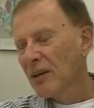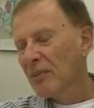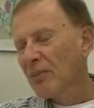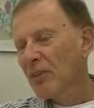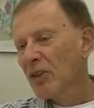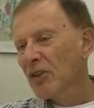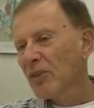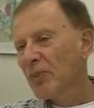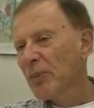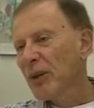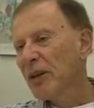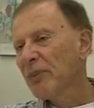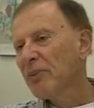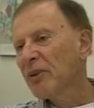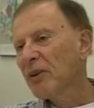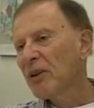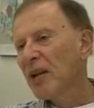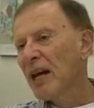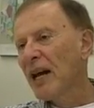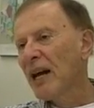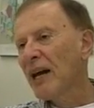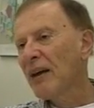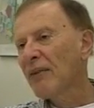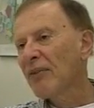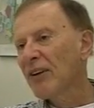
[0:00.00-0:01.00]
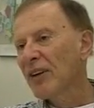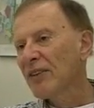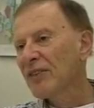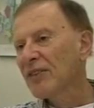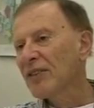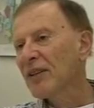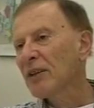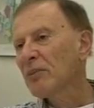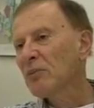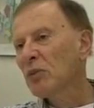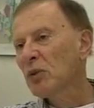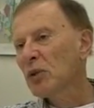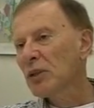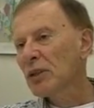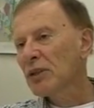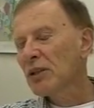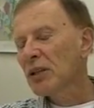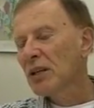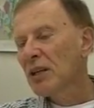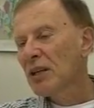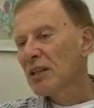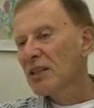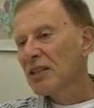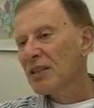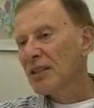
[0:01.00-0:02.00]
most people have a somewhat
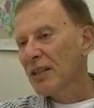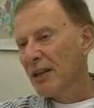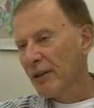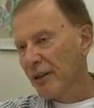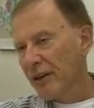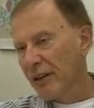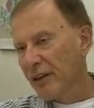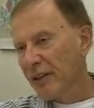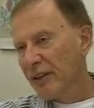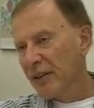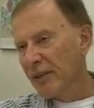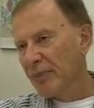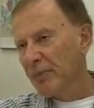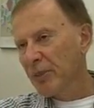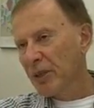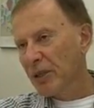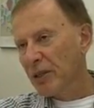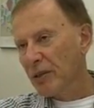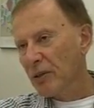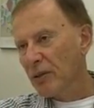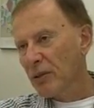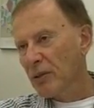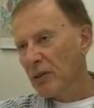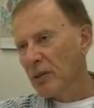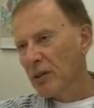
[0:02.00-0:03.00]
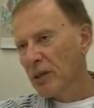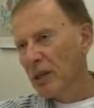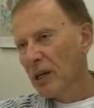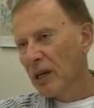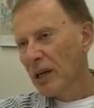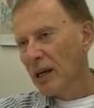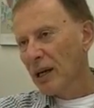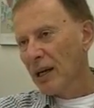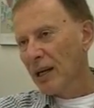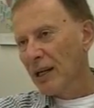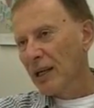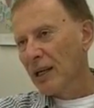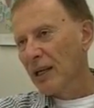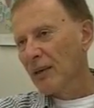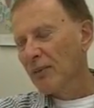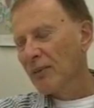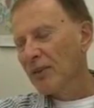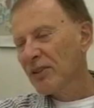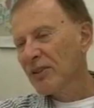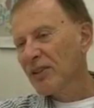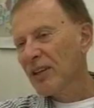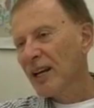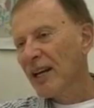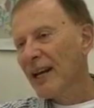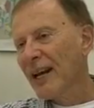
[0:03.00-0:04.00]
stereotypical, and I would
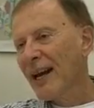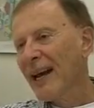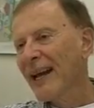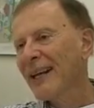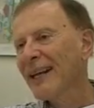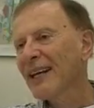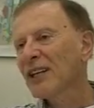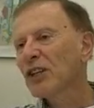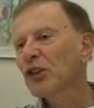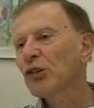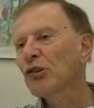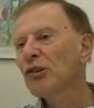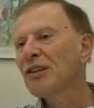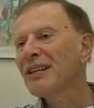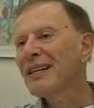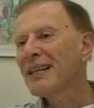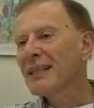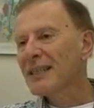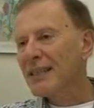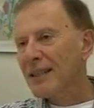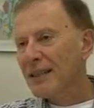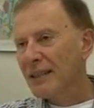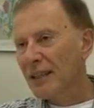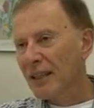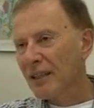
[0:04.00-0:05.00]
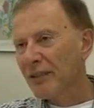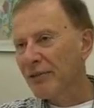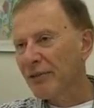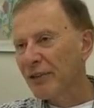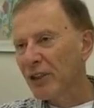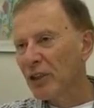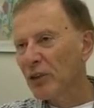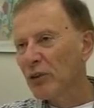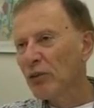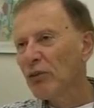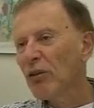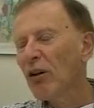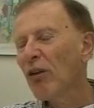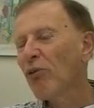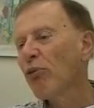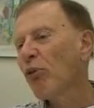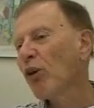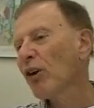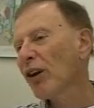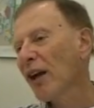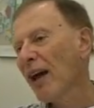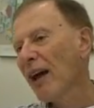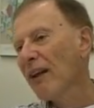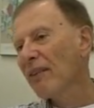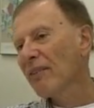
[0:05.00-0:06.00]
say anachronistic view of
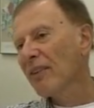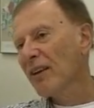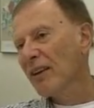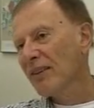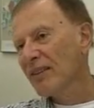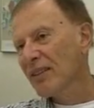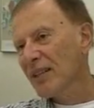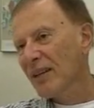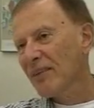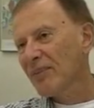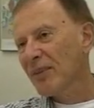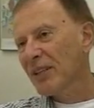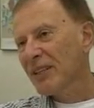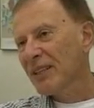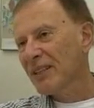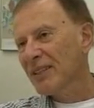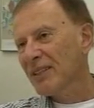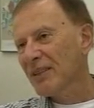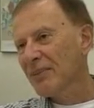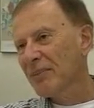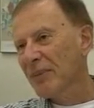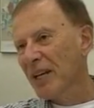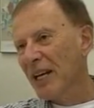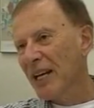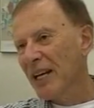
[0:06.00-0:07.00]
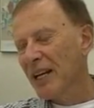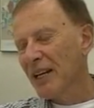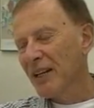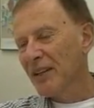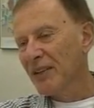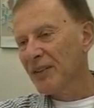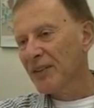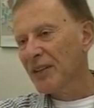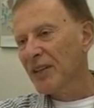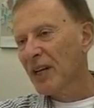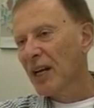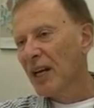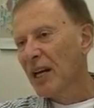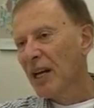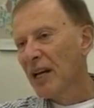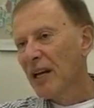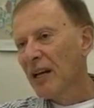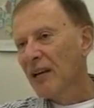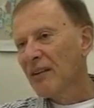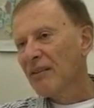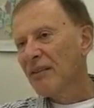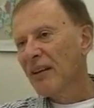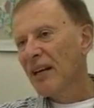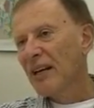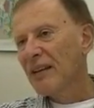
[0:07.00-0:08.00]
what anti-Semitism is.
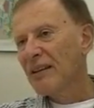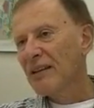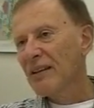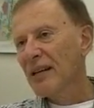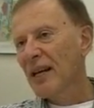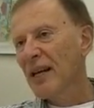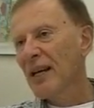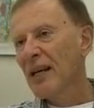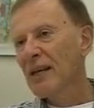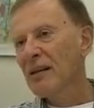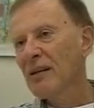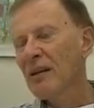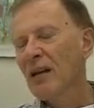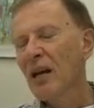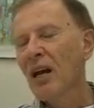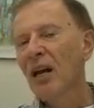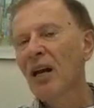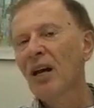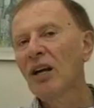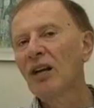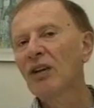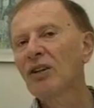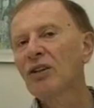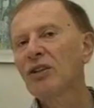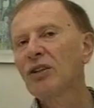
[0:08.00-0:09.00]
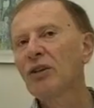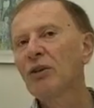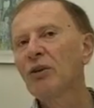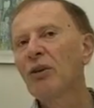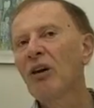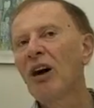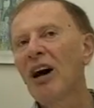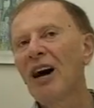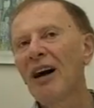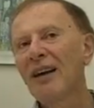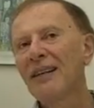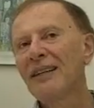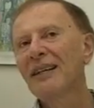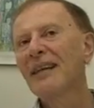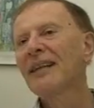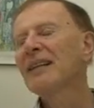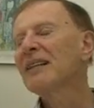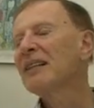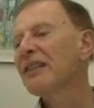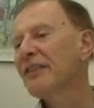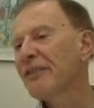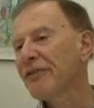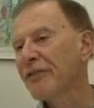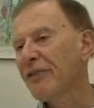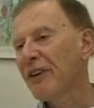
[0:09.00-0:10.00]
They tend to
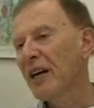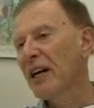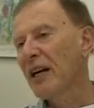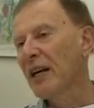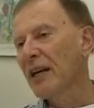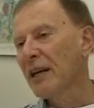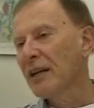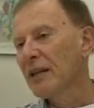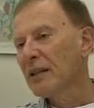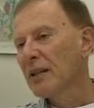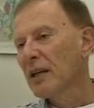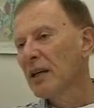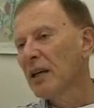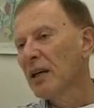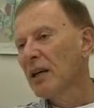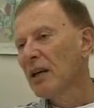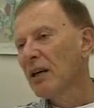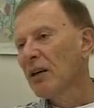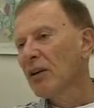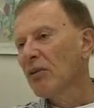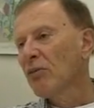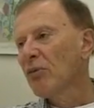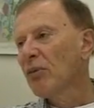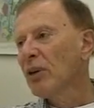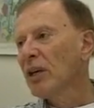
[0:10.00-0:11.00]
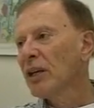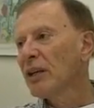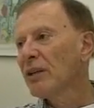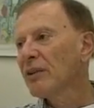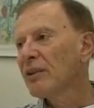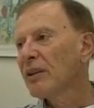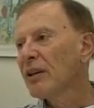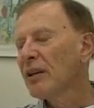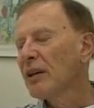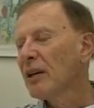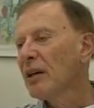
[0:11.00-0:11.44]
identify it with